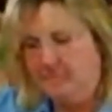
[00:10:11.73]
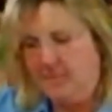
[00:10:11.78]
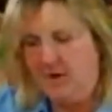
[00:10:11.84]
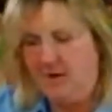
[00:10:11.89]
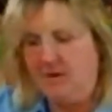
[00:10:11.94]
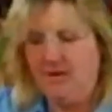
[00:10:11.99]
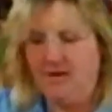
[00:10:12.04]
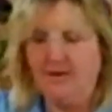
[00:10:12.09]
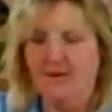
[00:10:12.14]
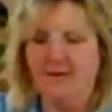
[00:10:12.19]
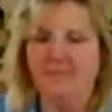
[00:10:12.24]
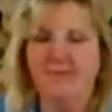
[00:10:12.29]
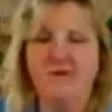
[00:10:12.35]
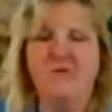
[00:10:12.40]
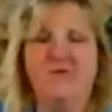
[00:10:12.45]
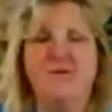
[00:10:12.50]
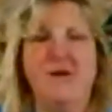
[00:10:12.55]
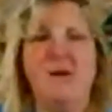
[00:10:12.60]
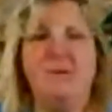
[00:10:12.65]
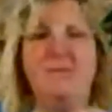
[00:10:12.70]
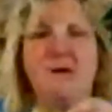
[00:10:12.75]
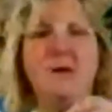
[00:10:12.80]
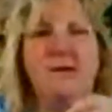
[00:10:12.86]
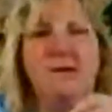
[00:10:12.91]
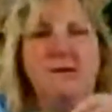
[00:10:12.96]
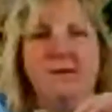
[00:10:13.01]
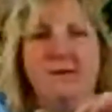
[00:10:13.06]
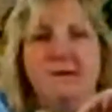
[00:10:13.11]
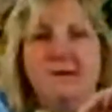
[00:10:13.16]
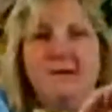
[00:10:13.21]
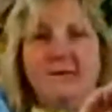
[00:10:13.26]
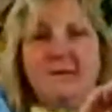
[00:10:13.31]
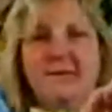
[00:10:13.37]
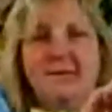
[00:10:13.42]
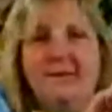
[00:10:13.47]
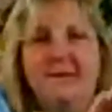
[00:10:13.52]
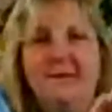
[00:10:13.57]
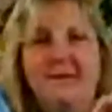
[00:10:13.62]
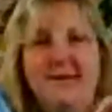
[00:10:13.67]
Oh, I love this fabric.
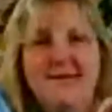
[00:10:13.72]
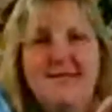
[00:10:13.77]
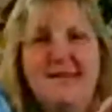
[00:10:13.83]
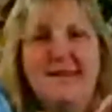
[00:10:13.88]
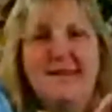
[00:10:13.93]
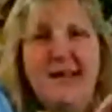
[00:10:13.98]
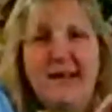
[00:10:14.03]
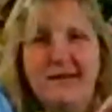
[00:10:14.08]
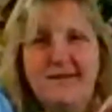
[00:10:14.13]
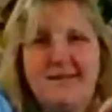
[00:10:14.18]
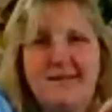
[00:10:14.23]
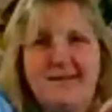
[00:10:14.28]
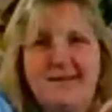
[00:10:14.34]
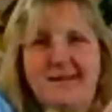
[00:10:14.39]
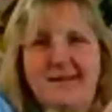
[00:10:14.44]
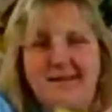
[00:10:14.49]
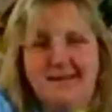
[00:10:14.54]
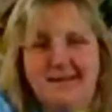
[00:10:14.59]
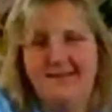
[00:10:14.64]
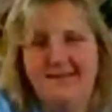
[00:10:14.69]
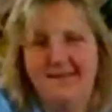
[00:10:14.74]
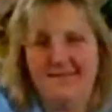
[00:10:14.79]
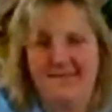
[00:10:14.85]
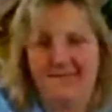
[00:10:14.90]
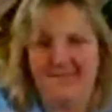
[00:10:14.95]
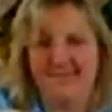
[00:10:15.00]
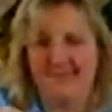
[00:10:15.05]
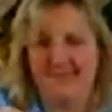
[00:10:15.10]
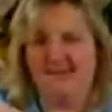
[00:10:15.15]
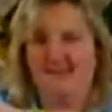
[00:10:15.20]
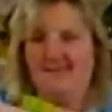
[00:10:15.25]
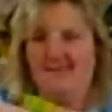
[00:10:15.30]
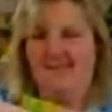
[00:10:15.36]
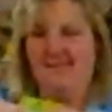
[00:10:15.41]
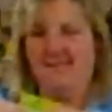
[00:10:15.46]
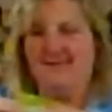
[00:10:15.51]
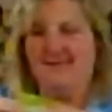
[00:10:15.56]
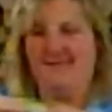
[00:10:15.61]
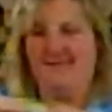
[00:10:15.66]
It's lettuce.
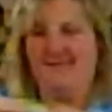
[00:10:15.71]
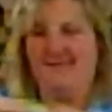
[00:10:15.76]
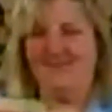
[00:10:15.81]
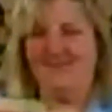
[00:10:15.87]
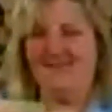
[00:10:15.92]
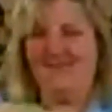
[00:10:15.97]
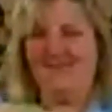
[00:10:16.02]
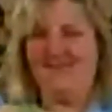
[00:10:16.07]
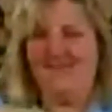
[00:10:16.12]
Okay.